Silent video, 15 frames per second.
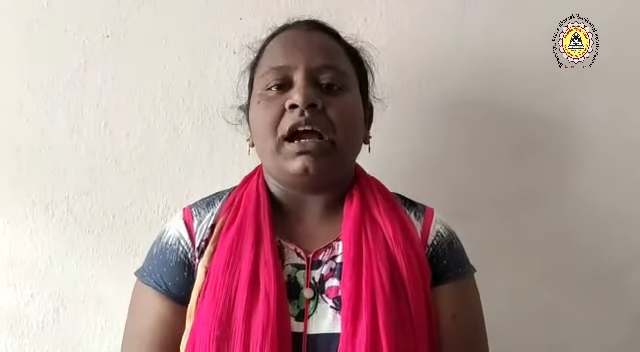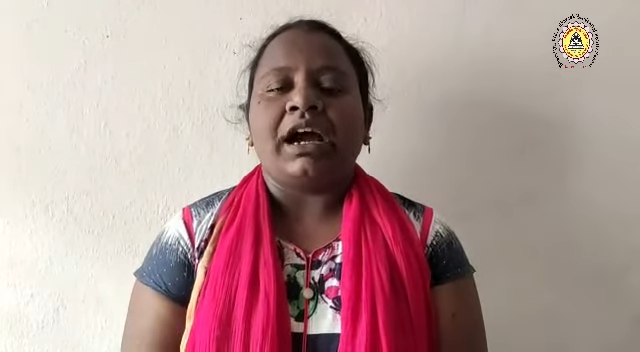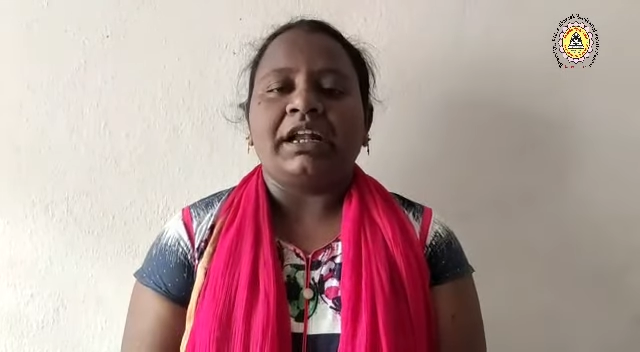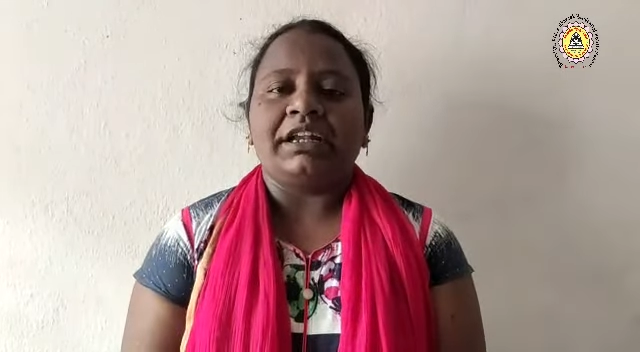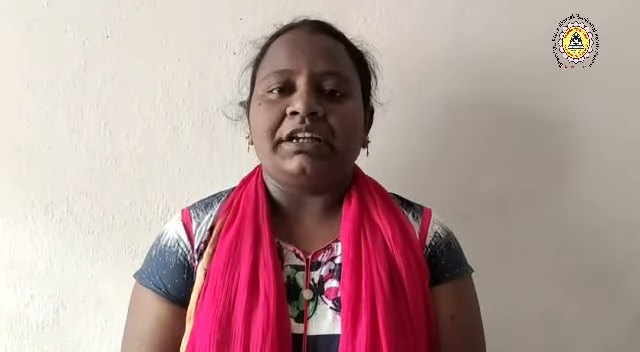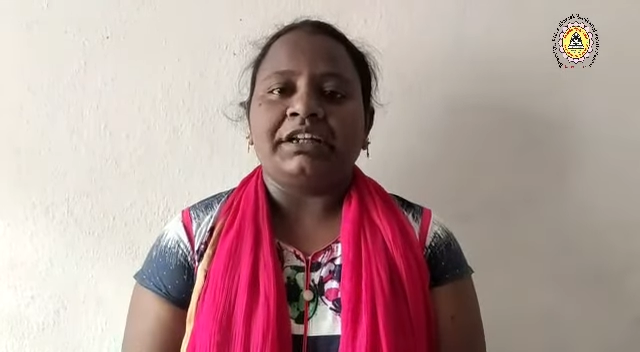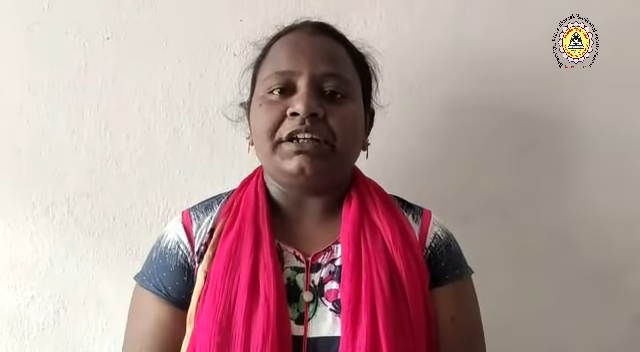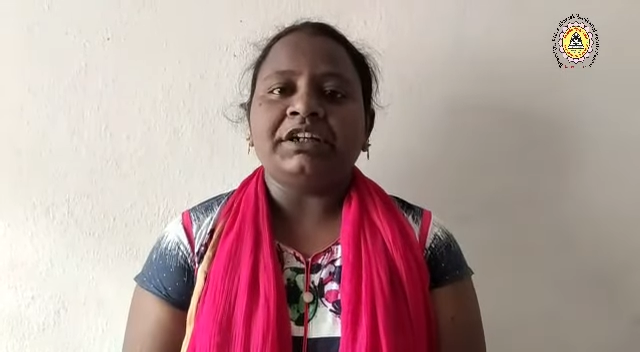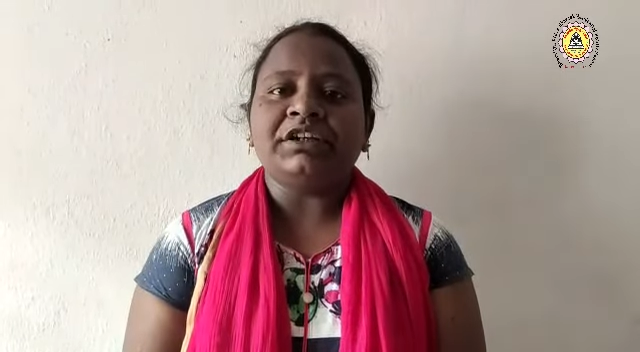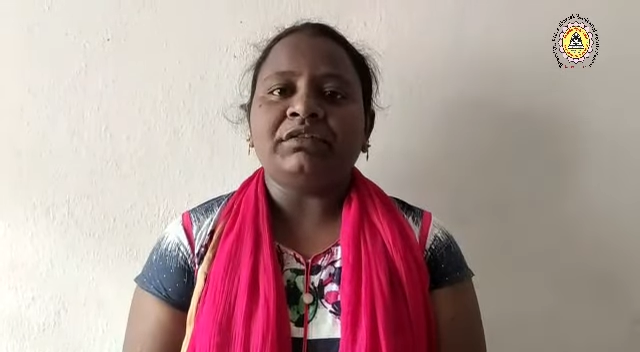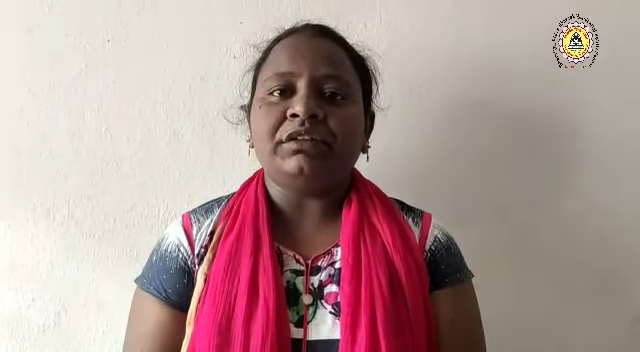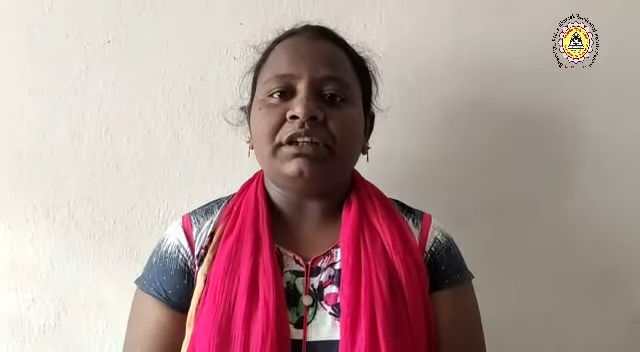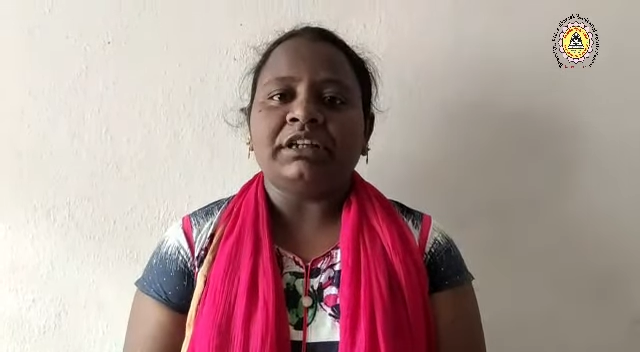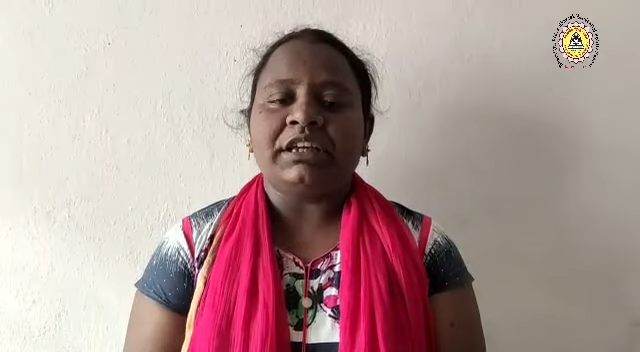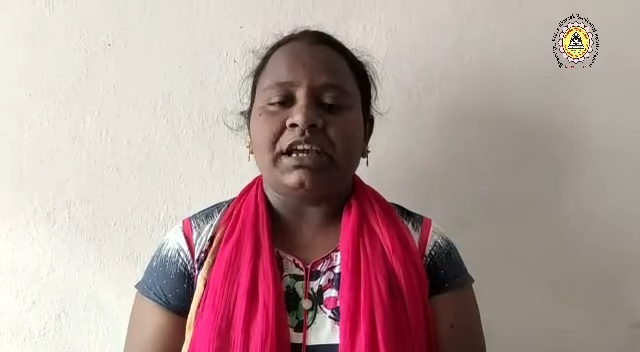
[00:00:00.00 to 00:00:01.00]
and
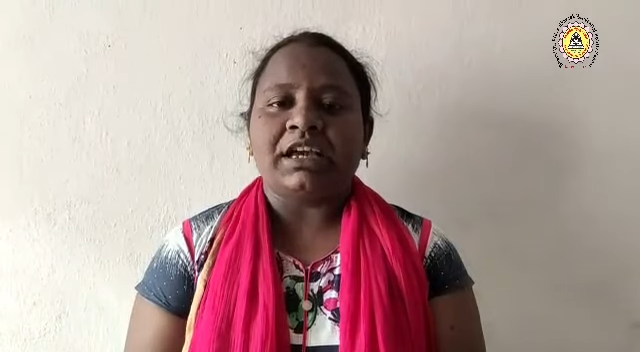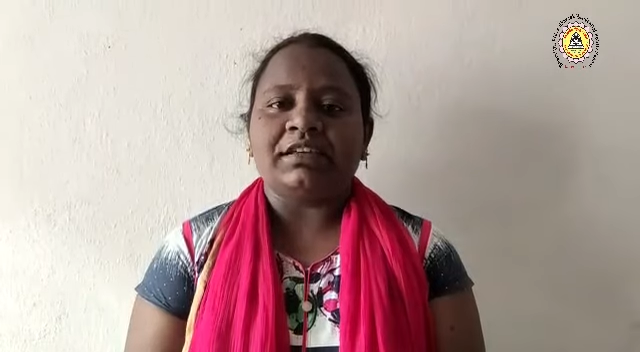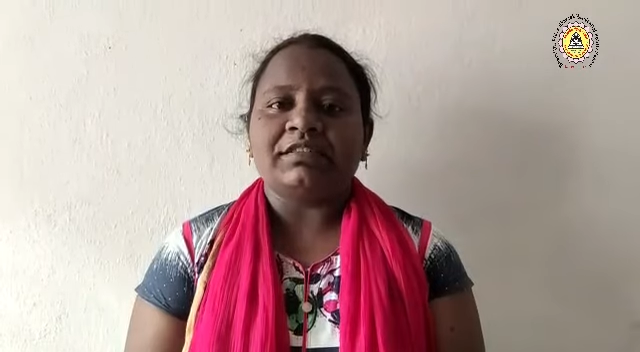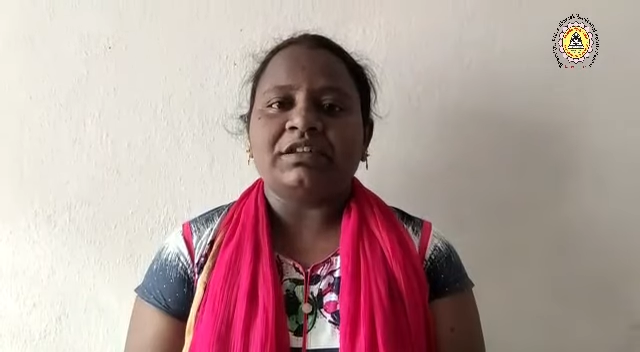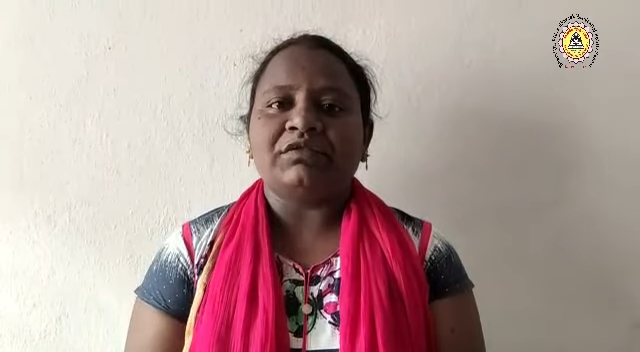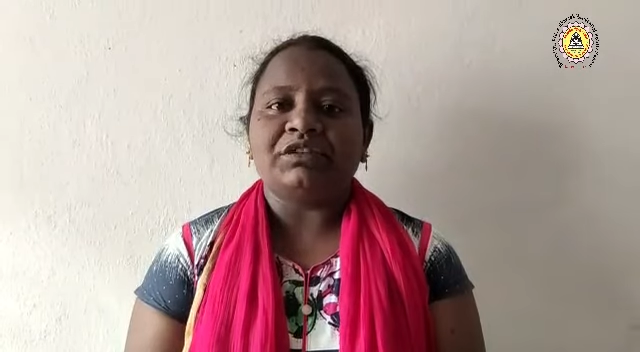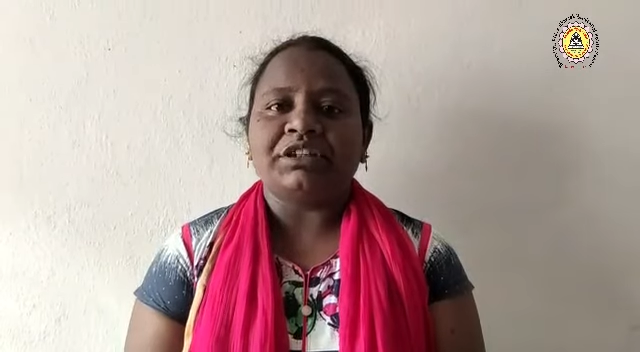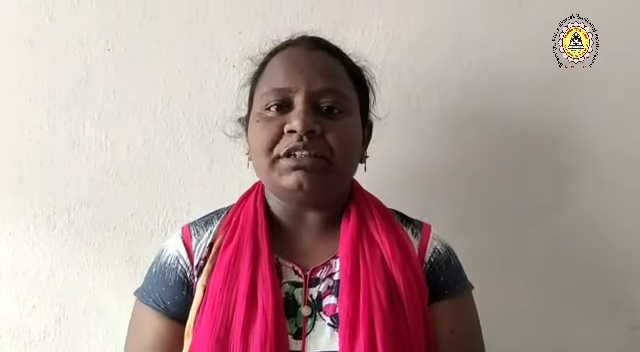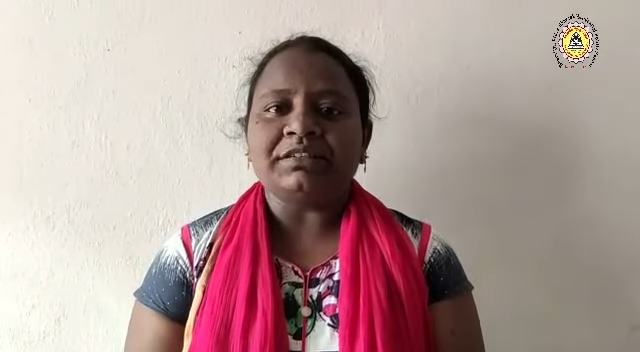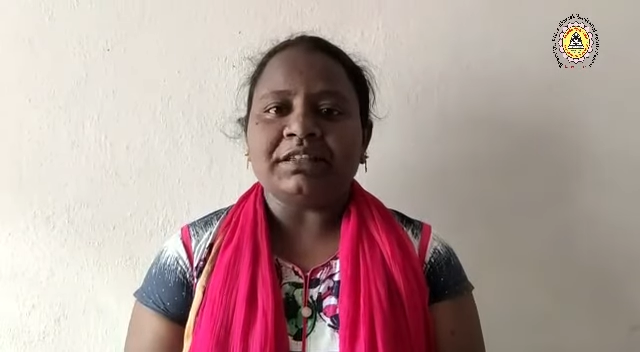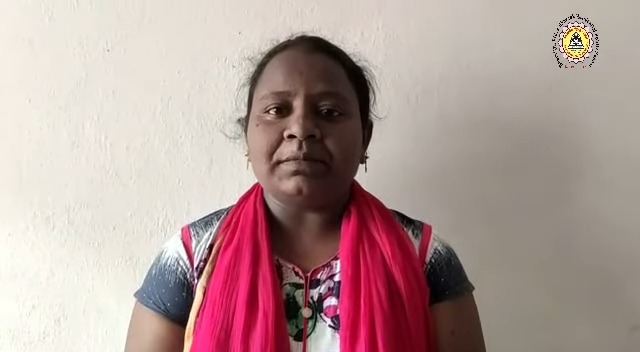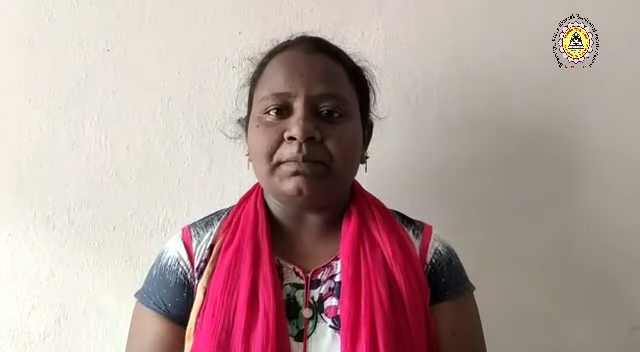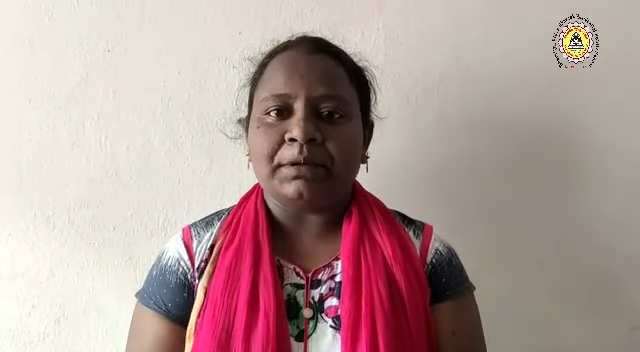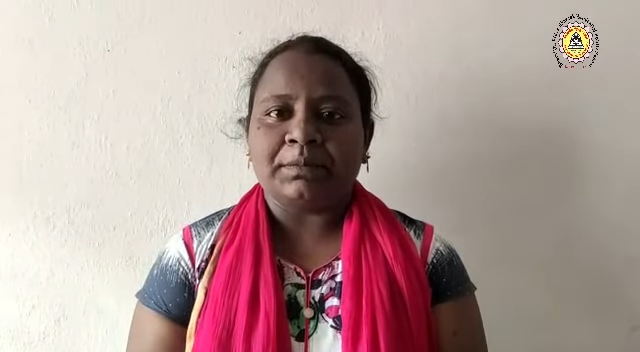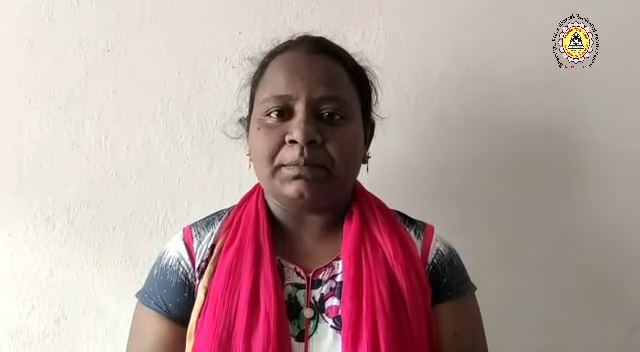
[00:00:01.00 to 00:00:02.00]
attentively as our needs and